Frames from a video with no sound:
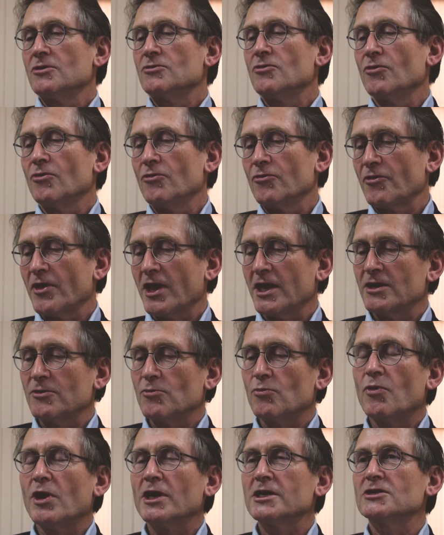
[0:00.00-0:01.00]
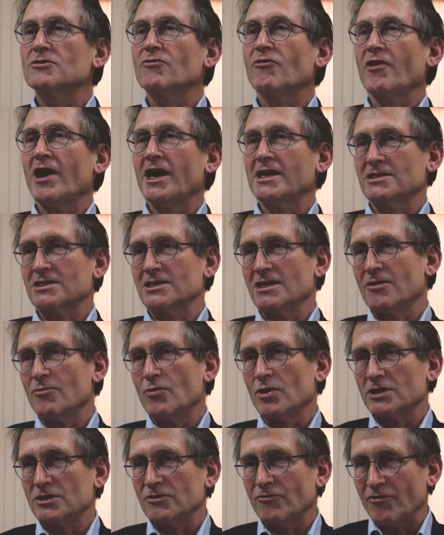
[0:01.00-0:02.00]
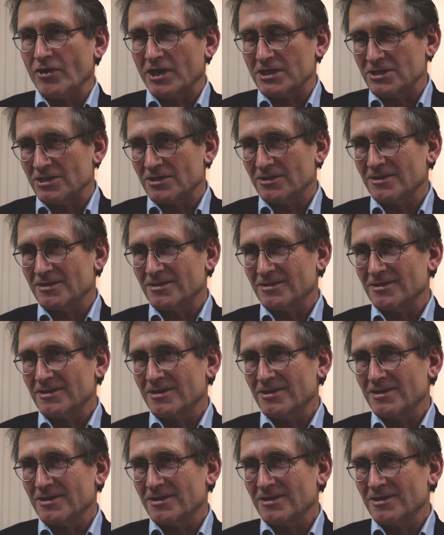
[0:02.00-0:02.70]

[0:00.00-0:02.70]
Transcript: to think what is facts and what is fiction,